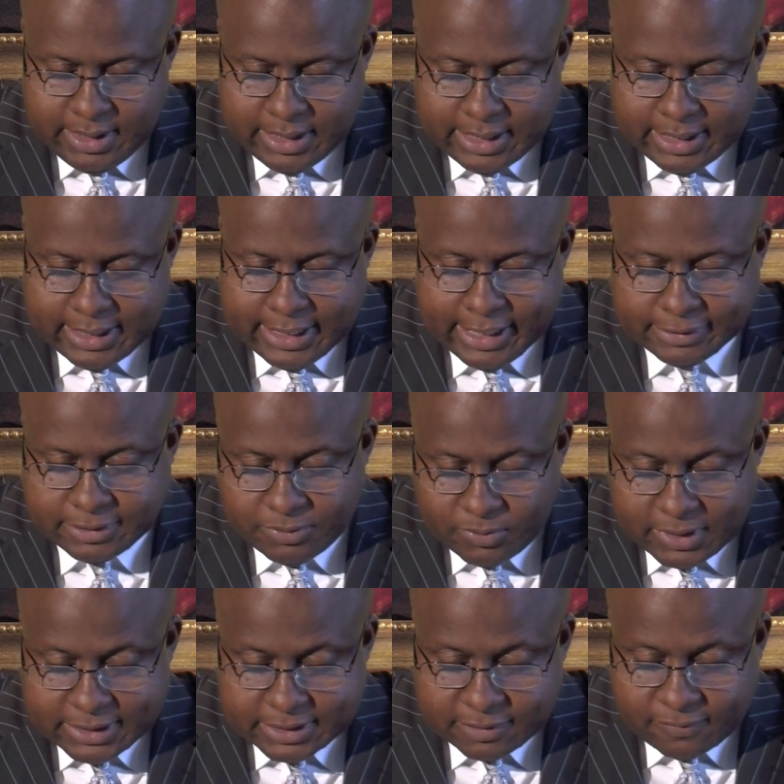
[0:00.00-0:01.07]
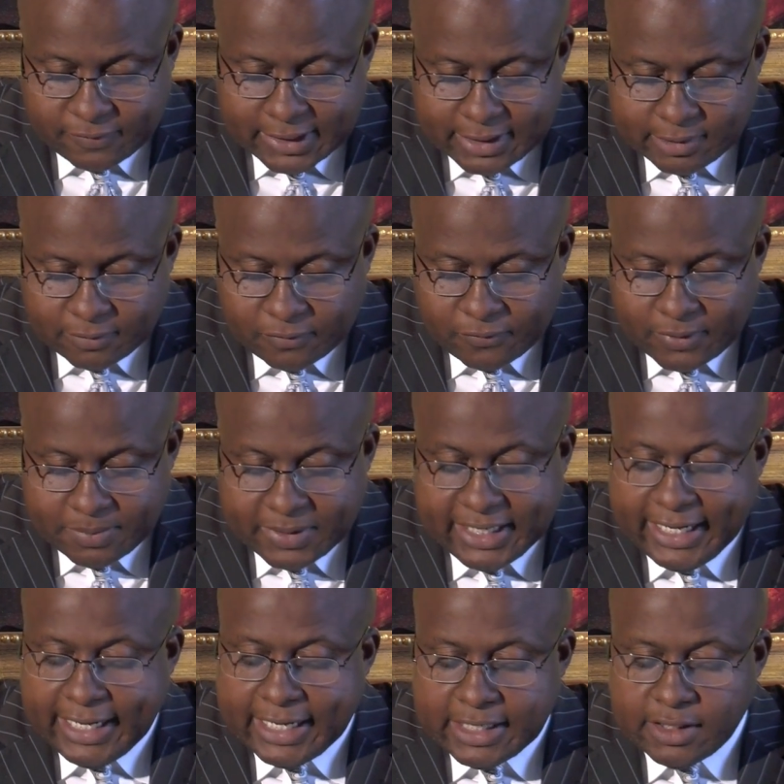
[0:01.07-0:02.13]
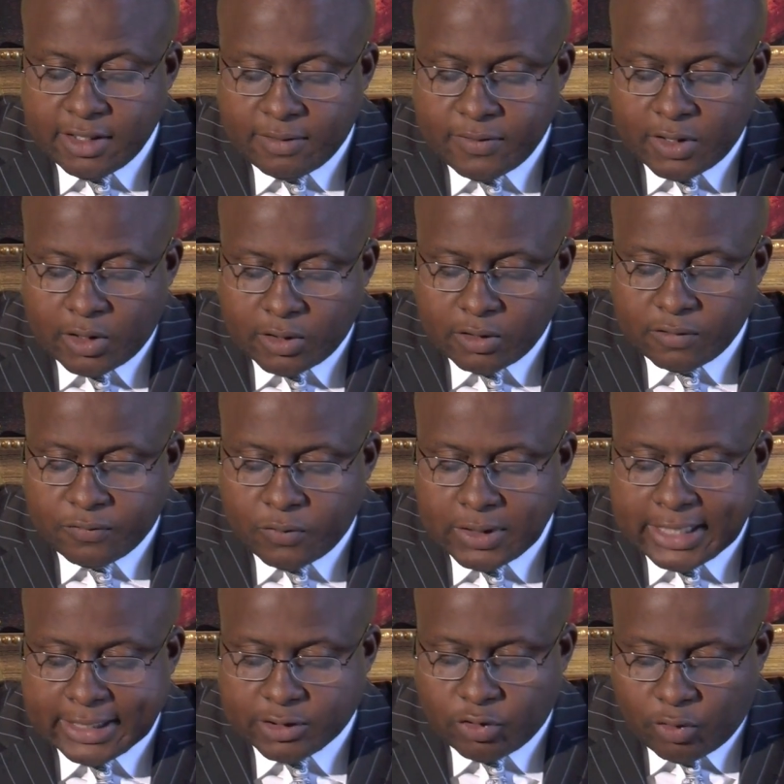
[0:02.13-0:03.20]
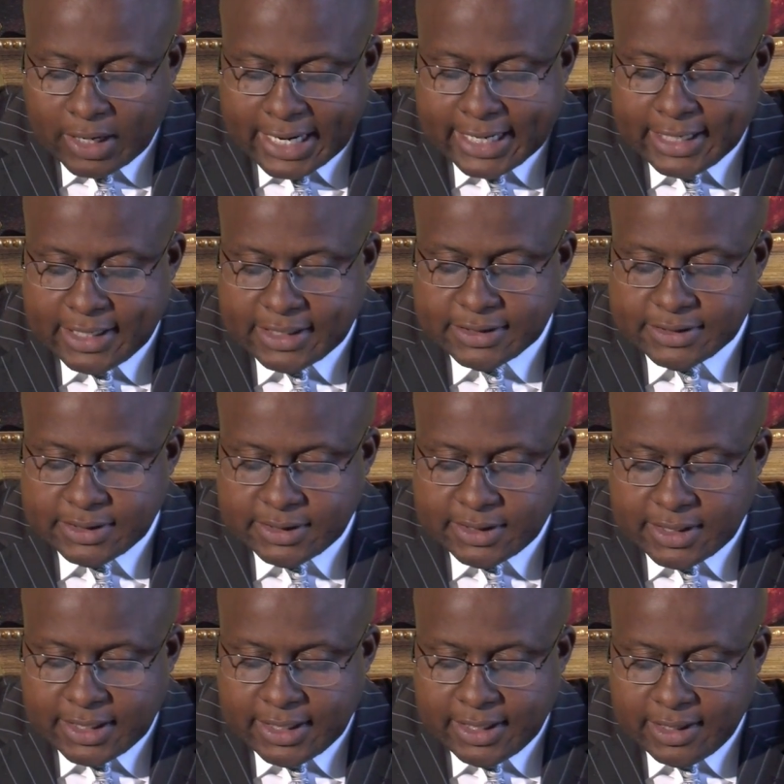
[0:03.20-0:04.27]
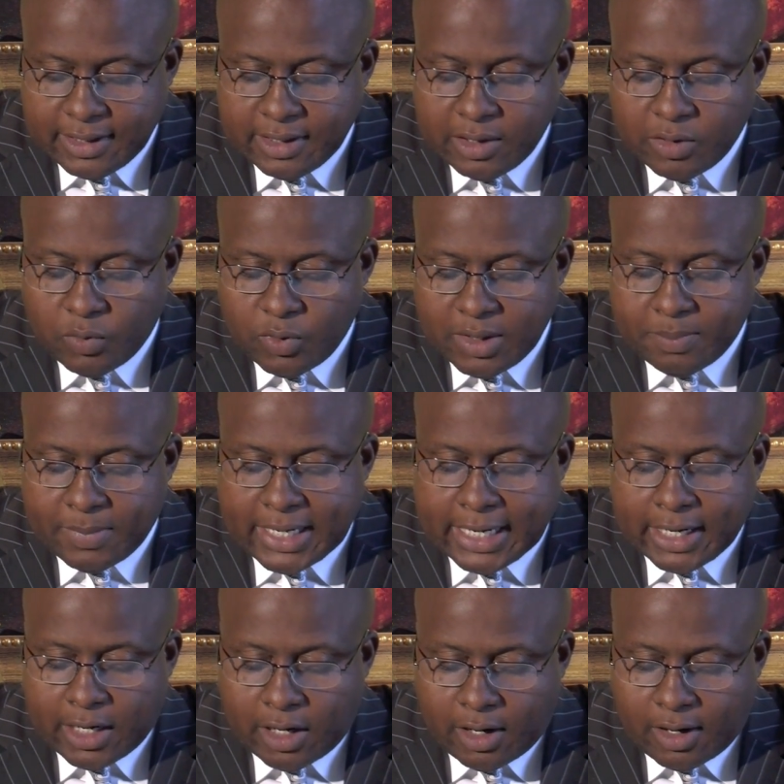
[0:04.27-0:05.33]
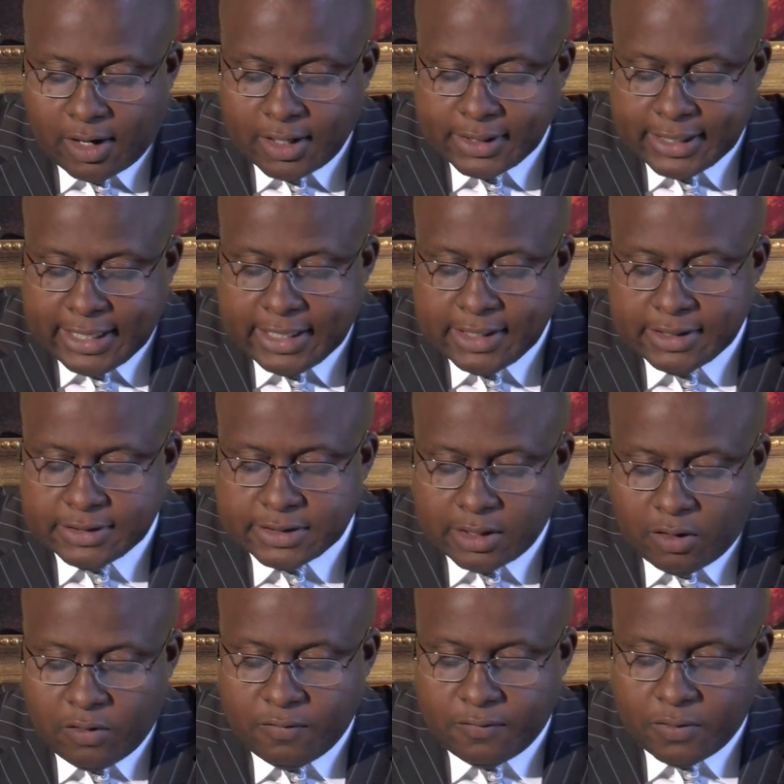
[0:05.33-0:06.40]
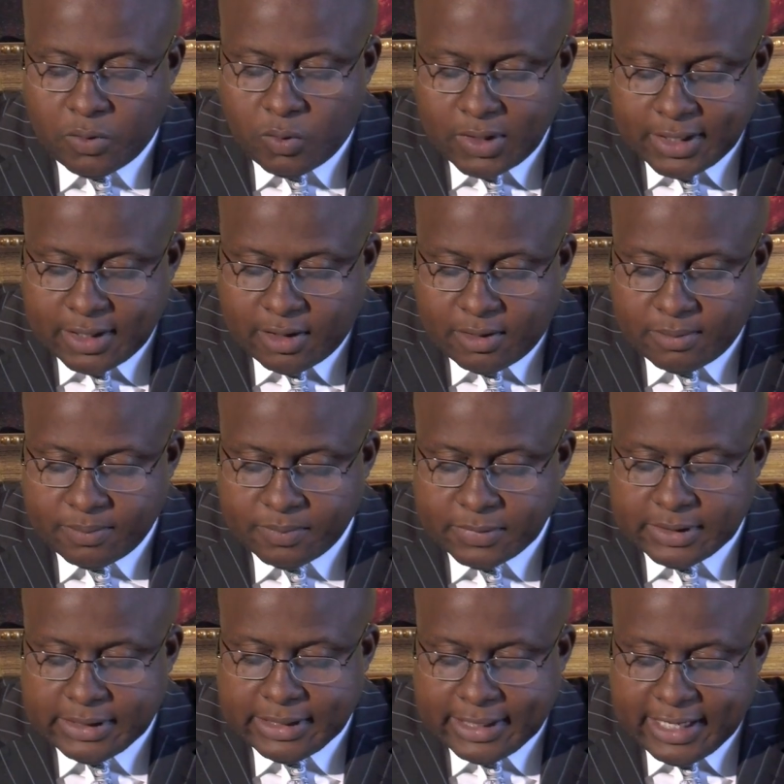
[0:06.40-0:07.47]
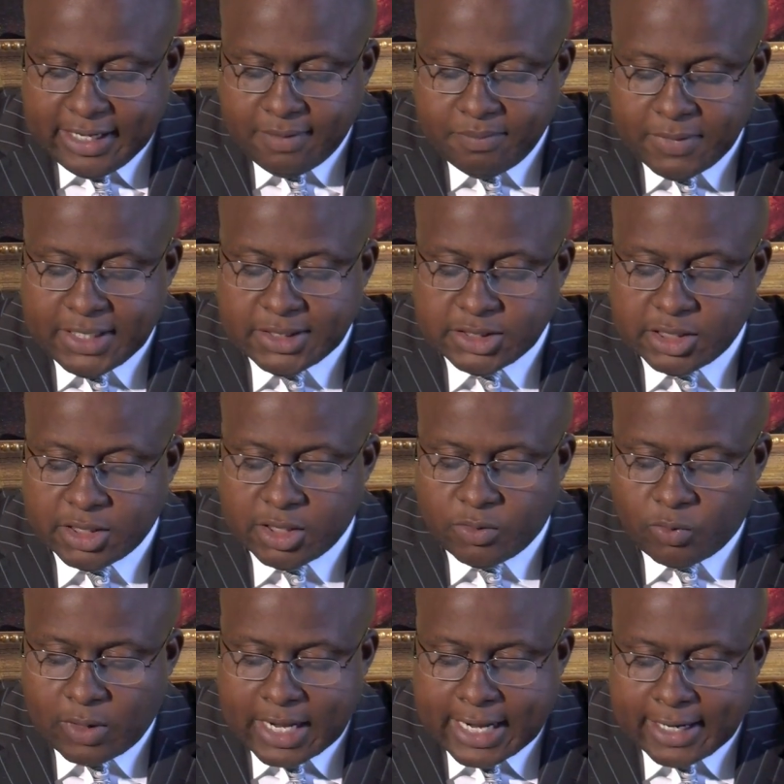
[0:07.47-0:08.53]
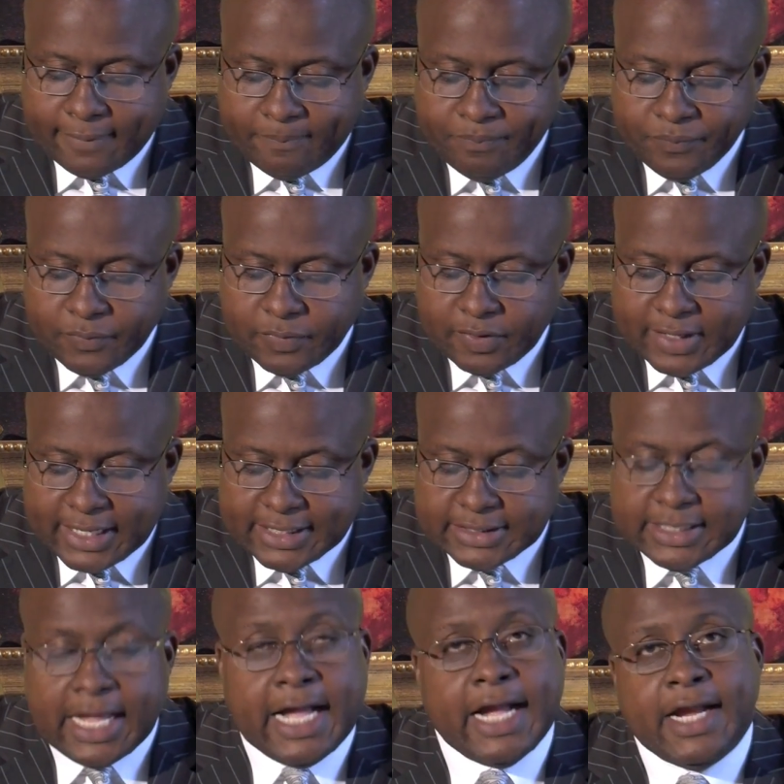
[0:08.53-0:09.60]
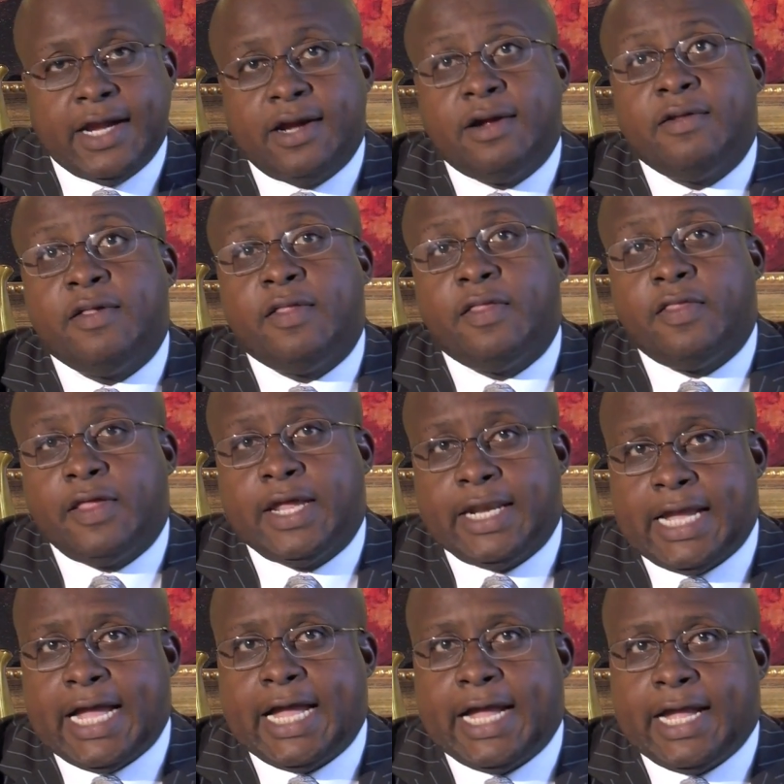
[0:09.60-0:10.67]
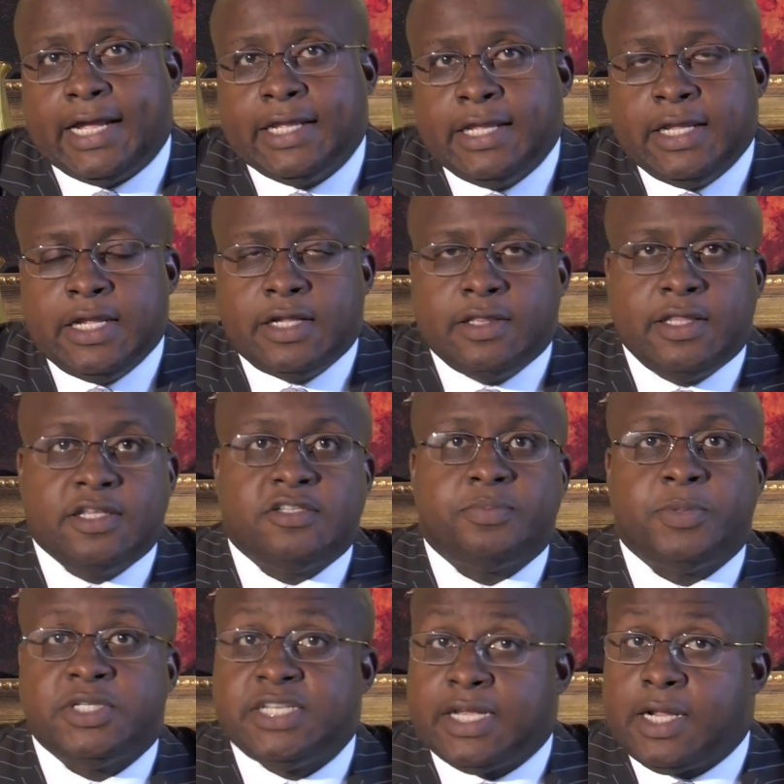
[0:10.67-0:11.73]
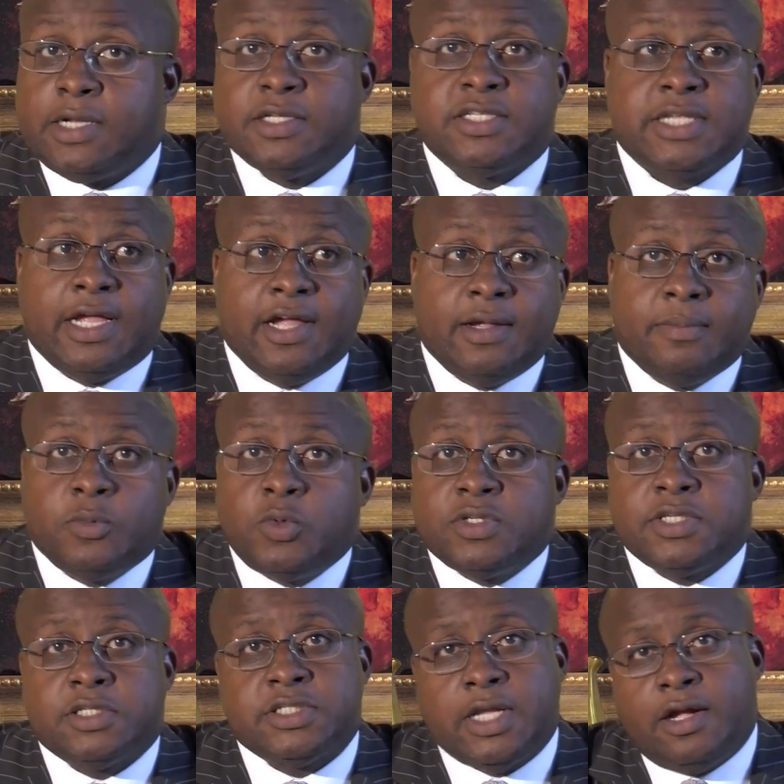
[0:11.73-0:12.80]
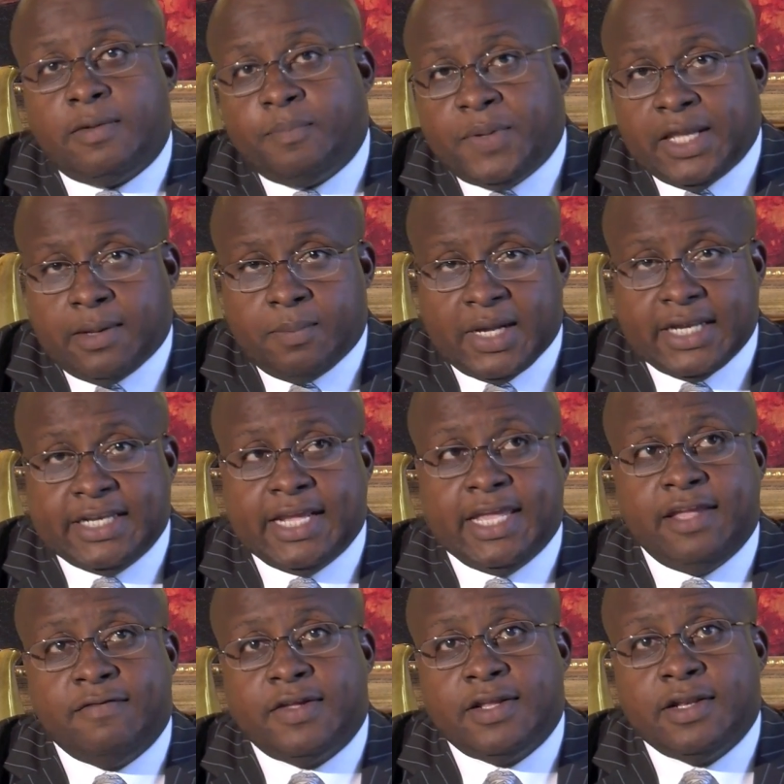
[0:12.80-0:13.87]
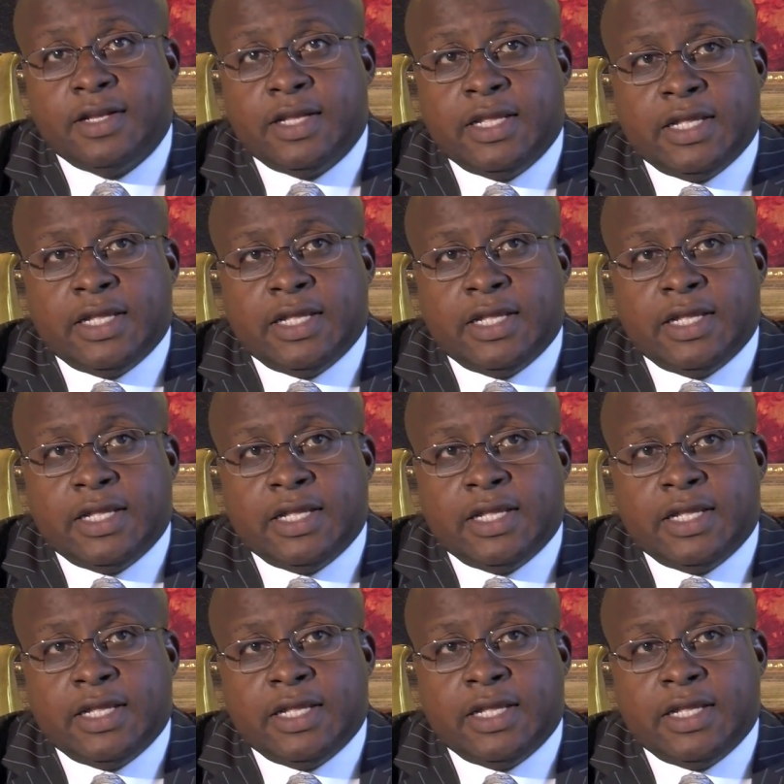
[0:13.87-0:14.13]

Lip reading: It actually reads as follows: "From the end of the earth will I cry unto thee. When my heart is overwhelmed, lead me to the rock that is higher than I." This particular psalm was a psalm penned by David.